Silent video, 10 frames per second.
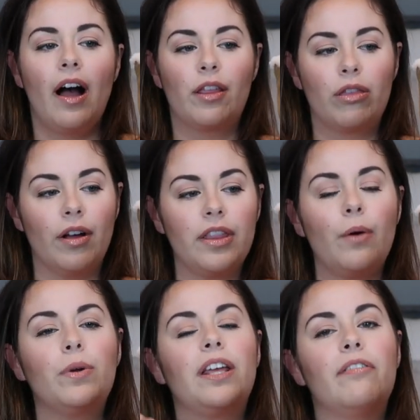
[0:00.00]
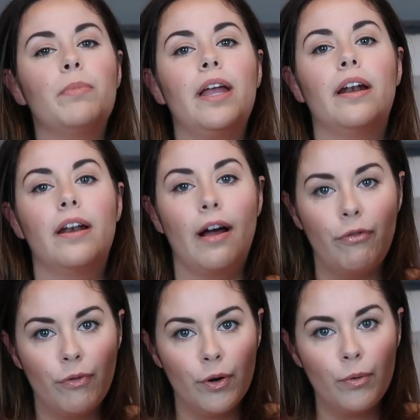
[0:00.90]
I thought that would give me
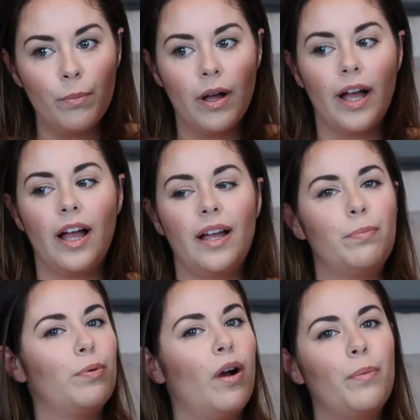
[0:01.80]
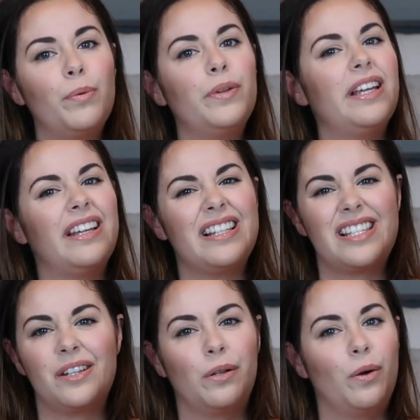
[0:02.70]
enough room. I probably can
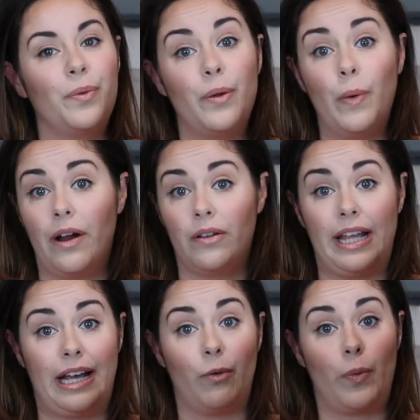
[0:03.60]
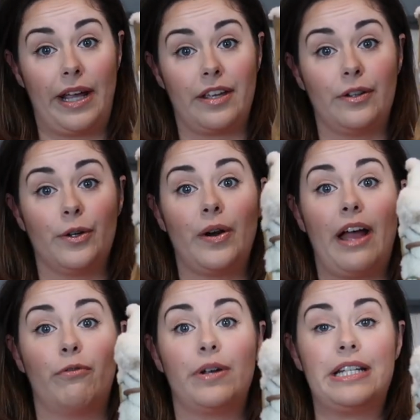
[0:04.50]
still only wear like a regular
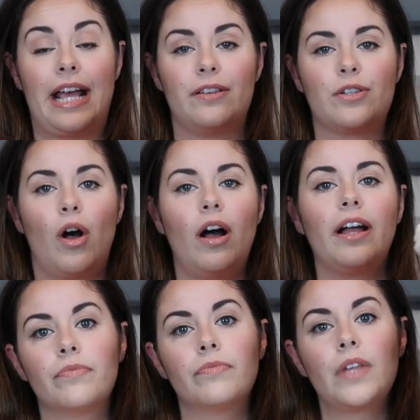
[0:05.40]
everyday sock.